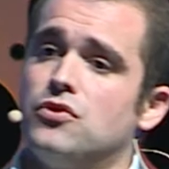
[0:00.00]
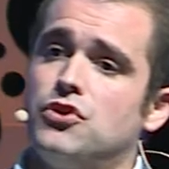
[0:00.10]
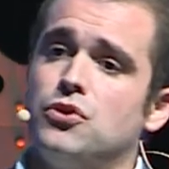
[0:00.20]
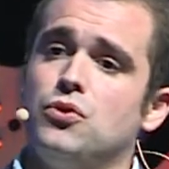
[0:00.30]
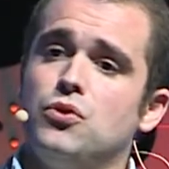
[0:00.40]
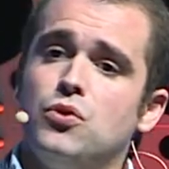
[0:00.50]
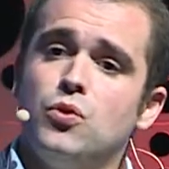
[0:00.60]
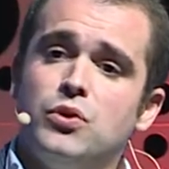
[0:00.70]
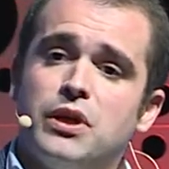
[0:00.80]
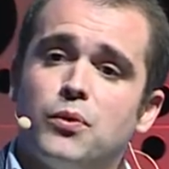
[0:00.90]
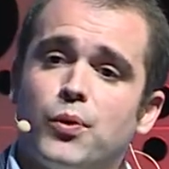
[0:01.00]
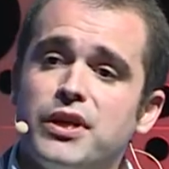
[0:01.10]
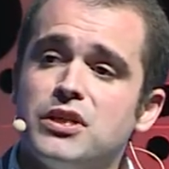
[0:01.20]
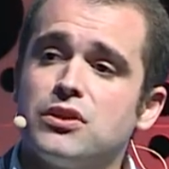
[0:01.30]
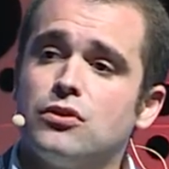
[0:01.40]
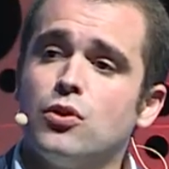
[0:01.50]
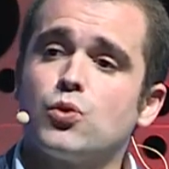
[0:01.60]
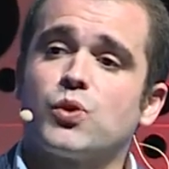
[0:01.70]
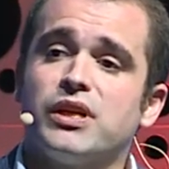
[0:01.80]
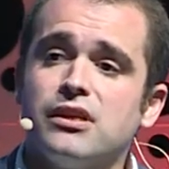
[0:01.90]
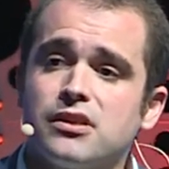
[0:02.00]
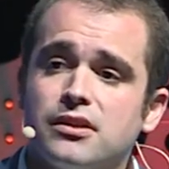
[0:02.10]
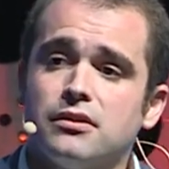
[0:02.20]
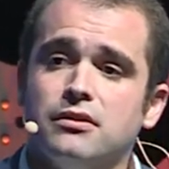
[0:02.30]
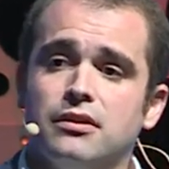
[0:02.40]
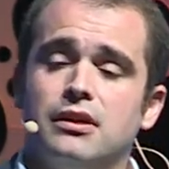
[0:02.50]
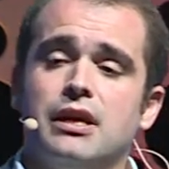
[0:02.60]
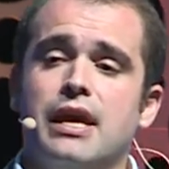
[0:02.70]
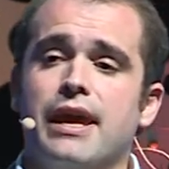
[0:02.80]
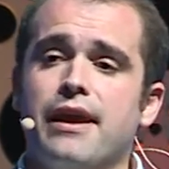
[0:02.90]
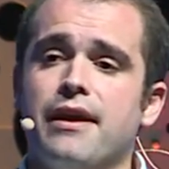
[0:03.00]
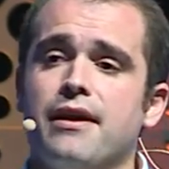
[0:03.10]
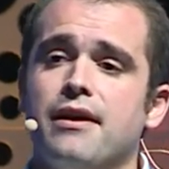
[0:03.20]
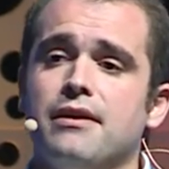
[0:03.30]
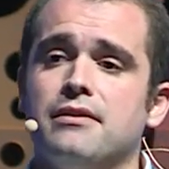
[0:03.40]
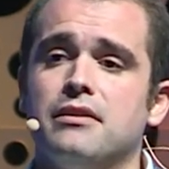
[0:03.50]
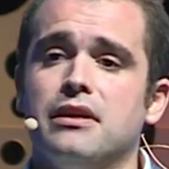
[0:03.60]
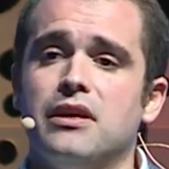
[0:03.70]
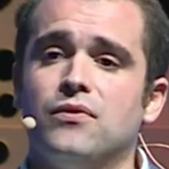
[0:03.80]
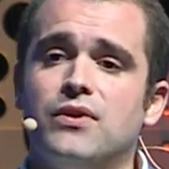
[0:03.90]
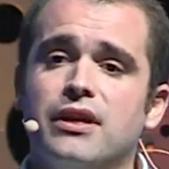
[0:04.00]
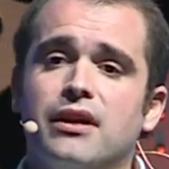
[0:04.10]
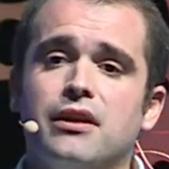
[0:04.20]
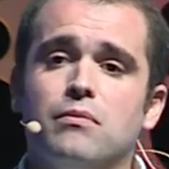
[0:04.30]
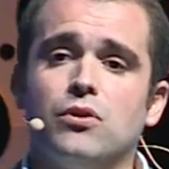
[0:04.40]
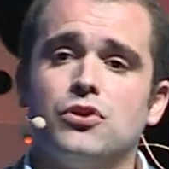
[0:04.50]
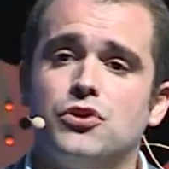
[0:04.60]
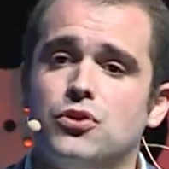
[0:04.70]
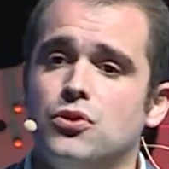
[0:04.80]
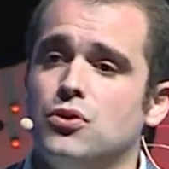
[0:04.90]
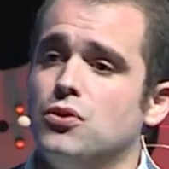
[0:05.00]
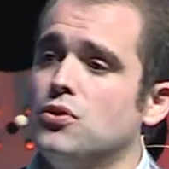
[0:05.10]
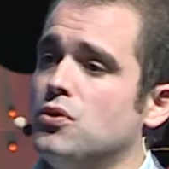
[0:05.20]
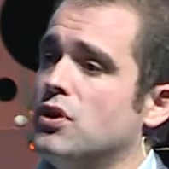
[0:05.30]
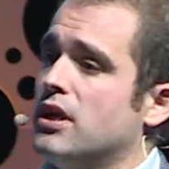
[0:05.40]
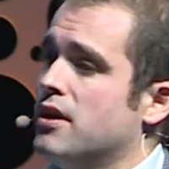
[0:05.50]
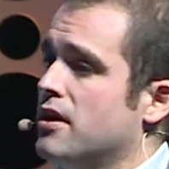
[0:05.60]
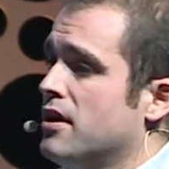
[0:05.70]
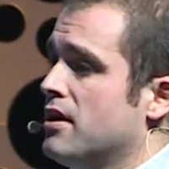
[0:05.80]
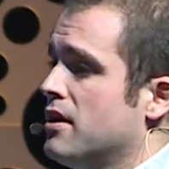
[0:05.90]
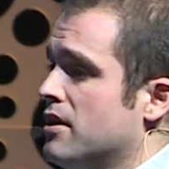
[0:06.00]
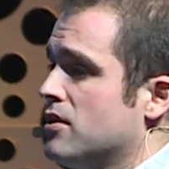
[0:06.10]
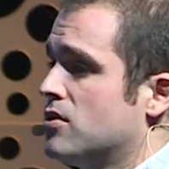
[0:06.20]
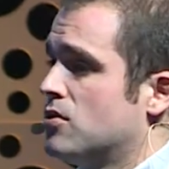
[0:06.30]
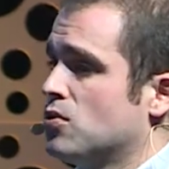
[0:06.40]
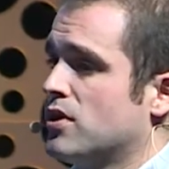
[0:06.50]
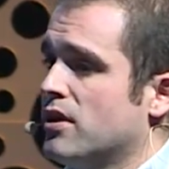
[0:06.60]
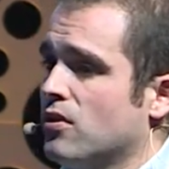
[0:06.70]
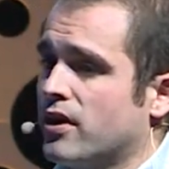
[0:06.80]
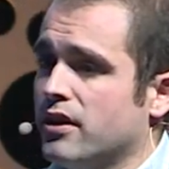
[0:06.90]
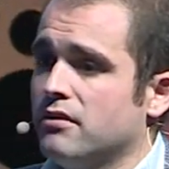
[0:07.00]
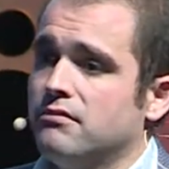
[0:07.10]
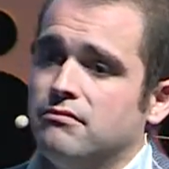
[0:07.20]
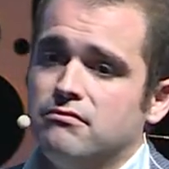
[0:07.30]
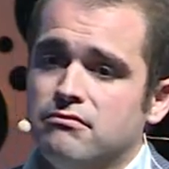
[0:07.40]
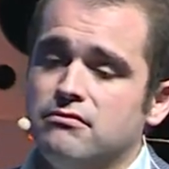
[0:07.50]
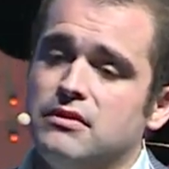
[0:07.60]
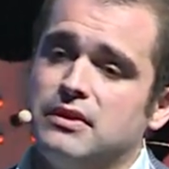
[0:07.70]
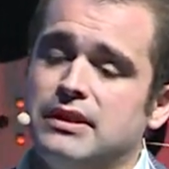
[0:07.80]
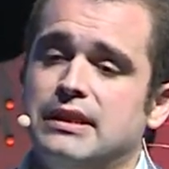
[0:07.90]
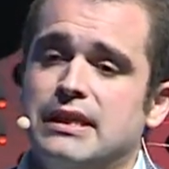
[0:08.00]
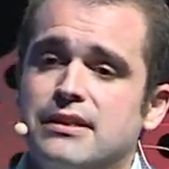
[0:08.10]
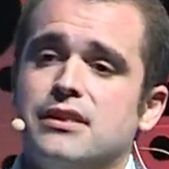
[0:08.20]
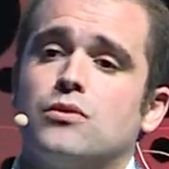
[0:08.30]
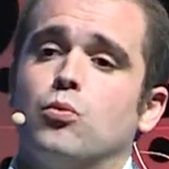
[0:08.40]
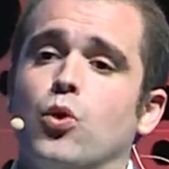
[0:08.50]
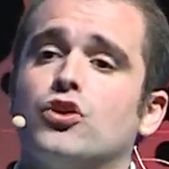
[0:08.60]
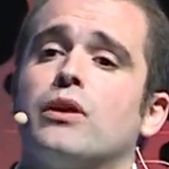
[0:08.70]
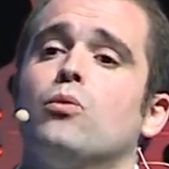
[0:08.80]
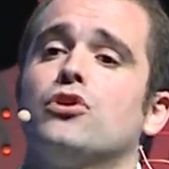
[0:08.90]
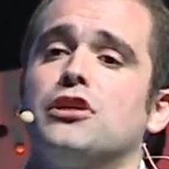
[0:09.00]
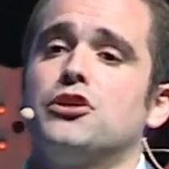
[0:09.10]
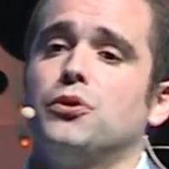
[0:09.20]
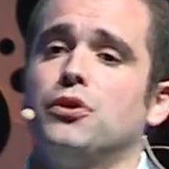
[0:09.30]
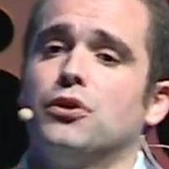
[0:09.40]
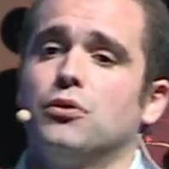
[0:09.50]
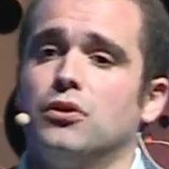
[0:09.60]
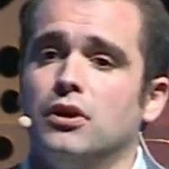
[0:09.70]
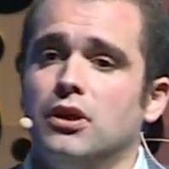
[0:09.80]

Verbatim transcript: to decrease those risks, and if they are able to, uh, to say, OK, this is what I wanted to know.